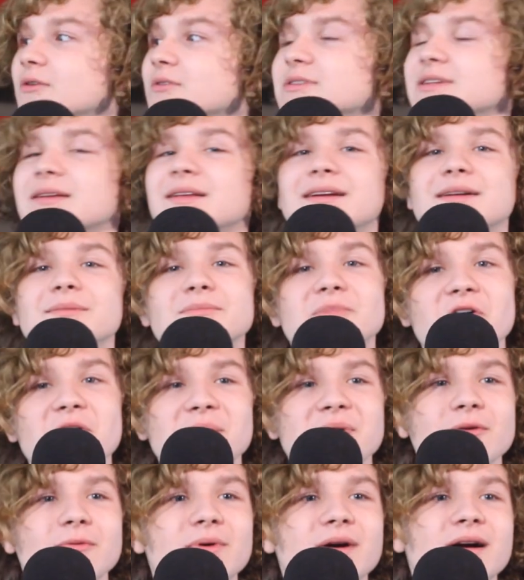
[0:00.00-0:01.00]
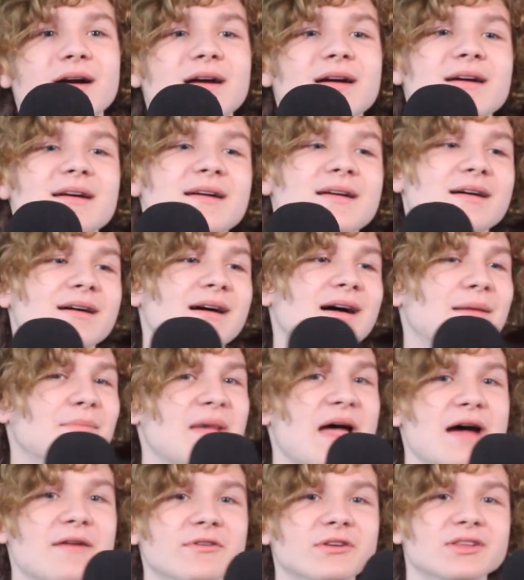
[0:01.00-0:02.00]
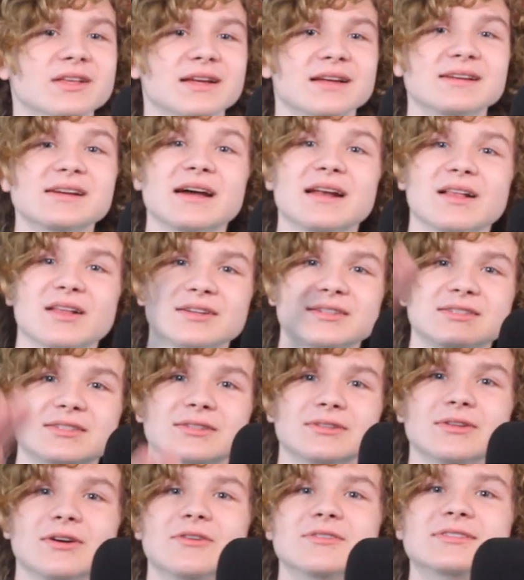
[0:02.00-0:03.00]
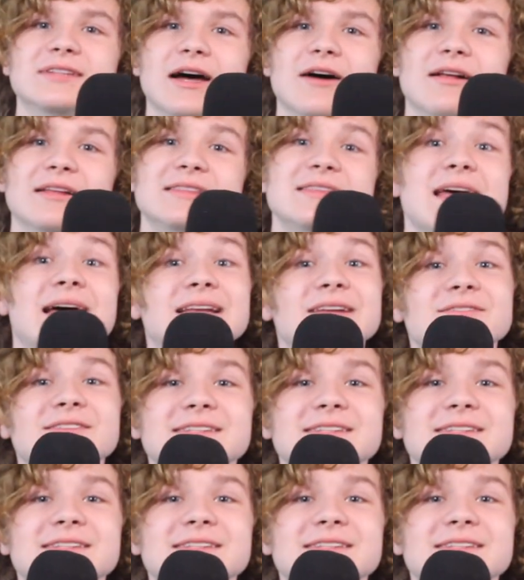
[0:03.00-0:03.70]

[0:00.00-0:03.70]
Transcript: There was like a moment where everything kind of like slowed down at the end of